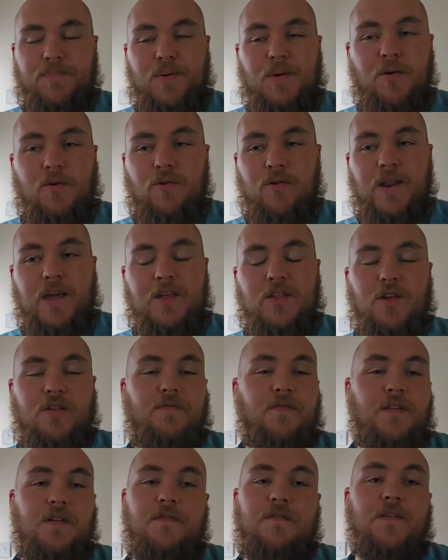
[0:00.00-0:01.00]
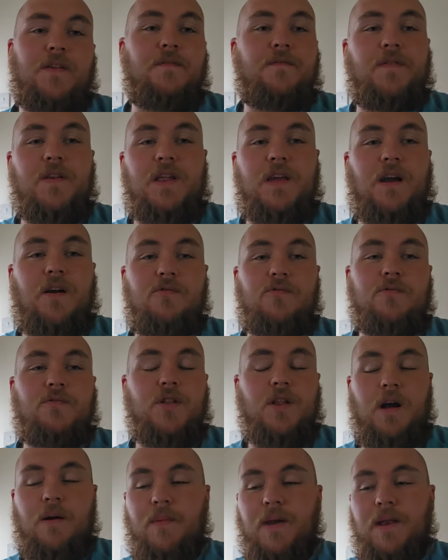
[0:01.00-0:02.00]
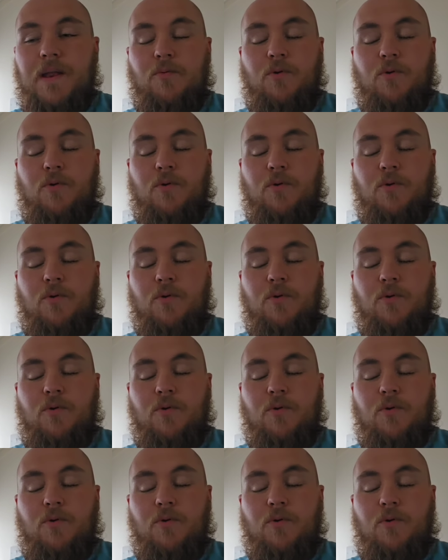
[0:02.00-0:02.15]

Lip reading: purely just for the video. Do you know what I mean?